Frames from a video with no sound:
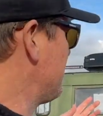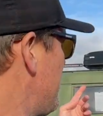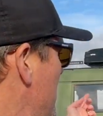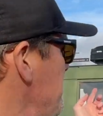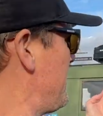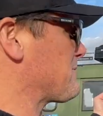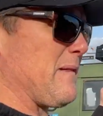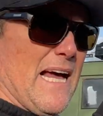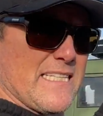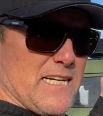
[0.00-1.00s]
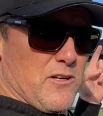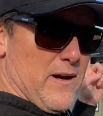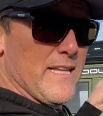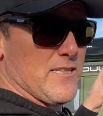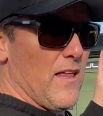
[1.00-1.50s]
The ABS plastic
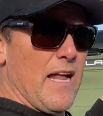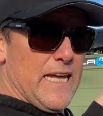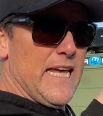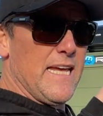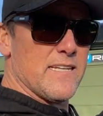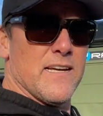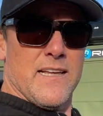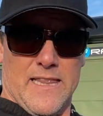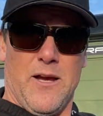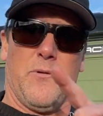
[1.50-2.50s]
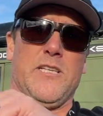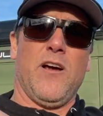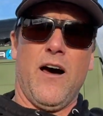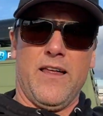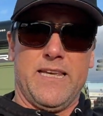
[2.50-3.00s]
creates a lot of heat like we
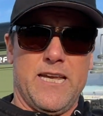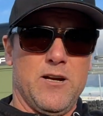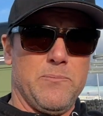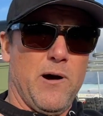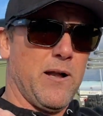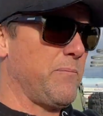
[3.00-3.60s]
saw on the gear pod